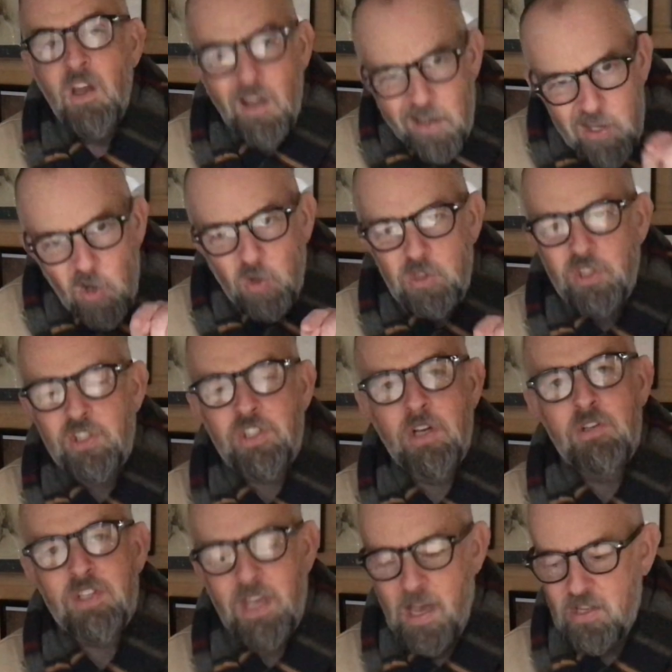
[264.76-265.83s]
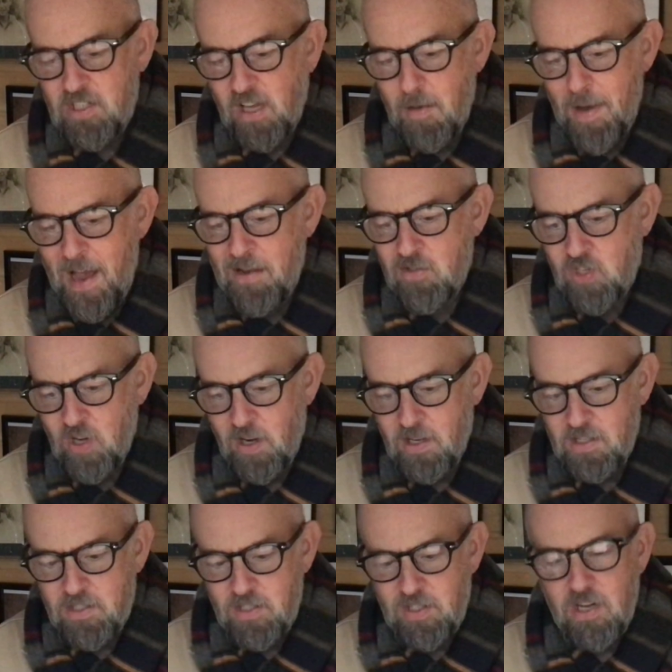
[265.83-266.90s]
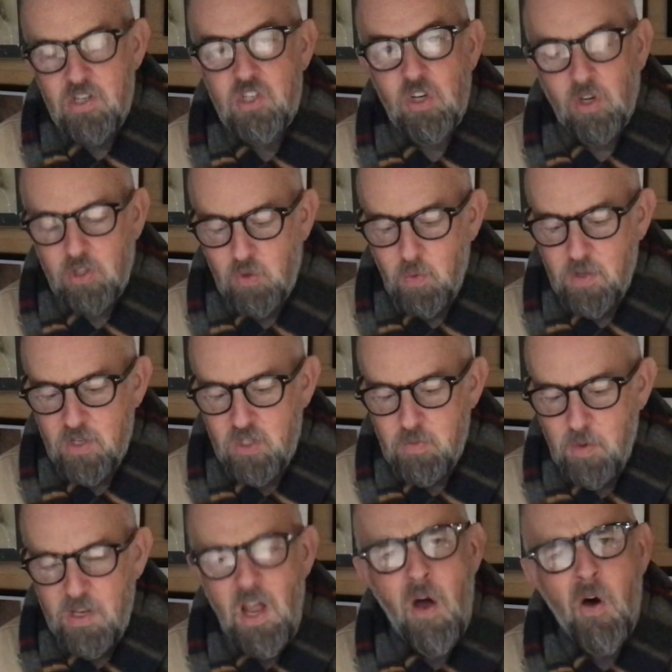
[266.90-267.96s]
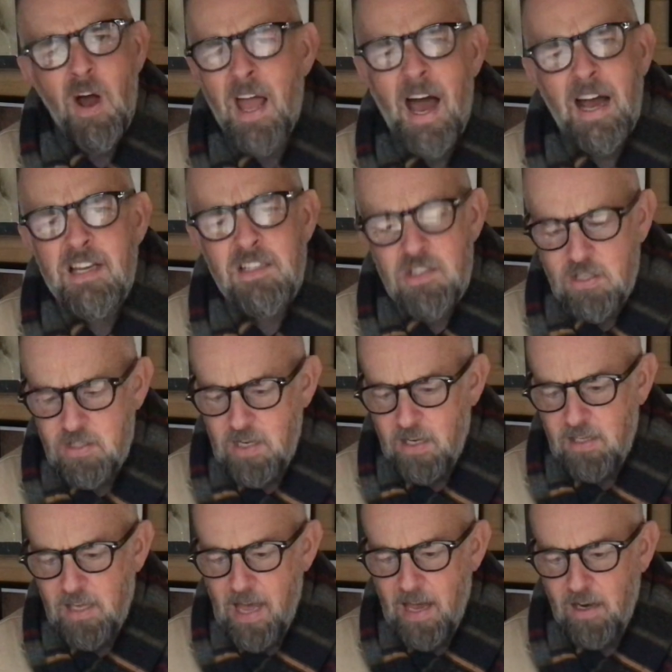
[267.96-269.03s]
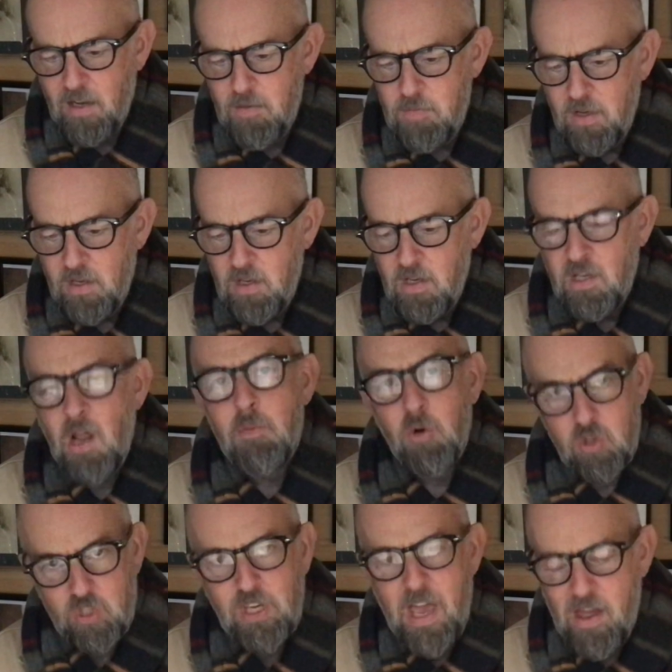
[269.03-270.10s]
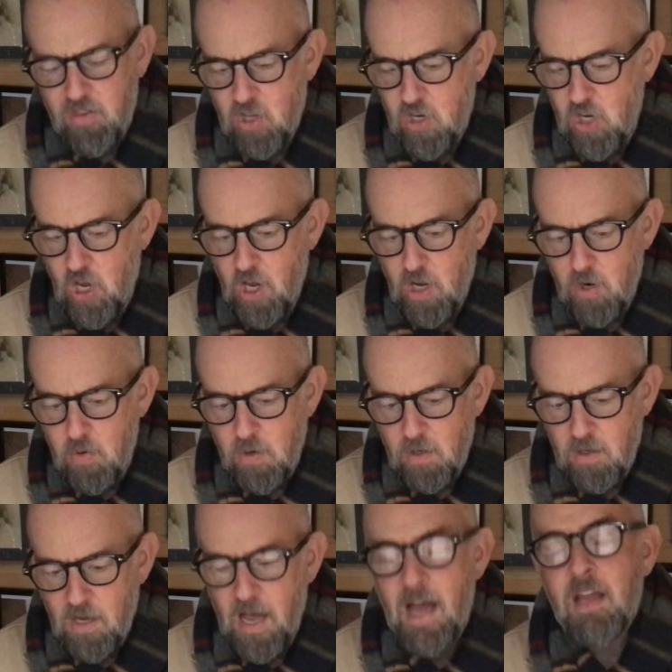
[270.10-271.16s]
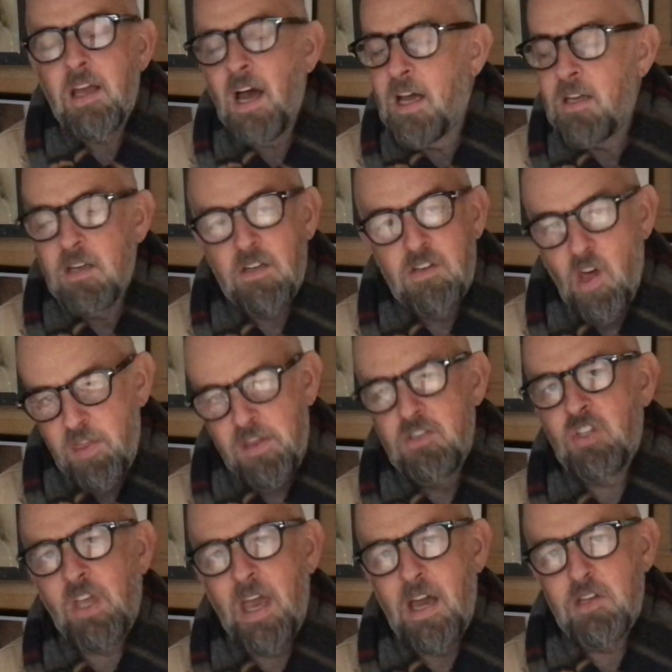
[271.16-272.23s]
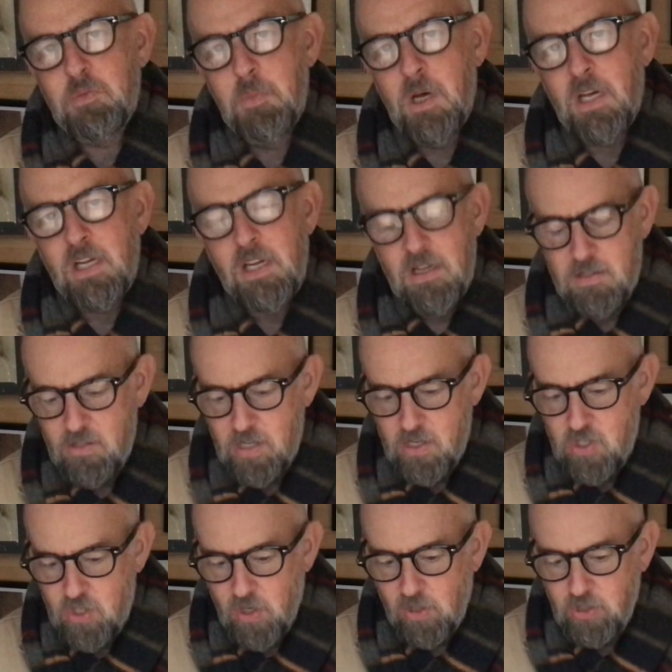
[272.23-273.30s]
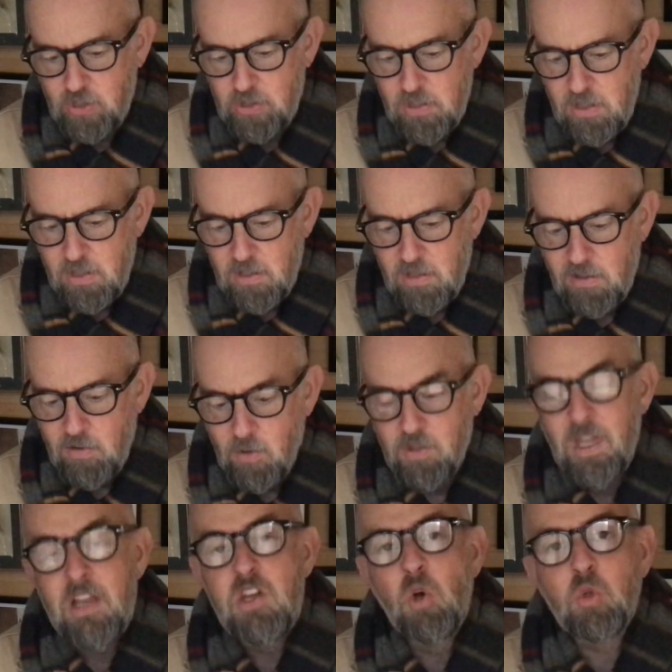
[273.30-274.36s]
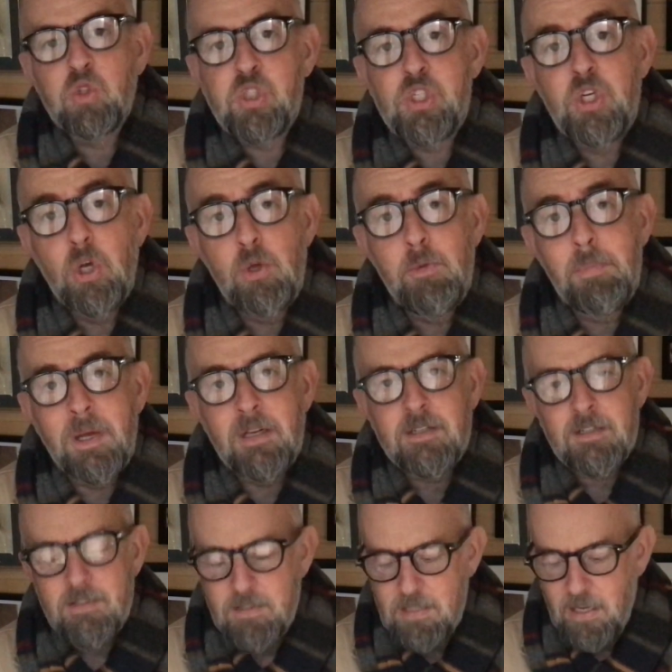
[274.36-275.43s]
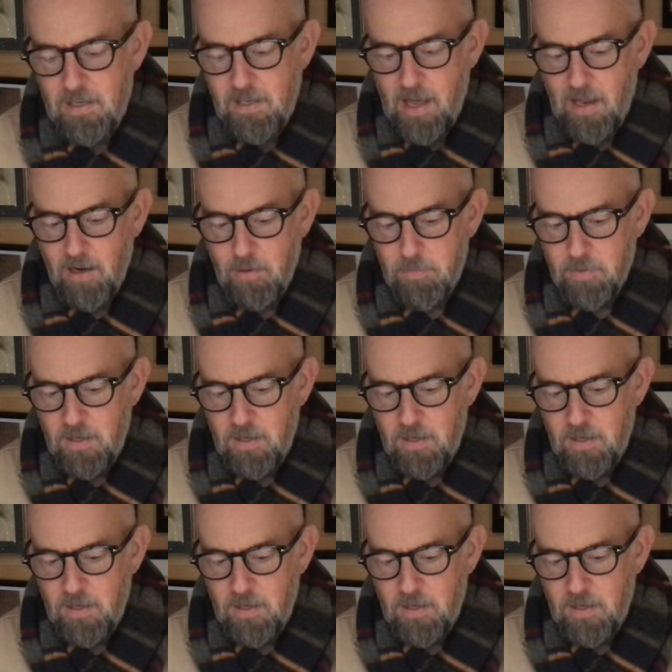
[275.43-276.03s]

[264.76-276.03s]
"You're just too scared to come outside," said Josh with a smile. "No, I ain't," said Callum. "No more scared than you." Hey, nothing scares me," says Josh. "Well, then you're stupid," said Callum.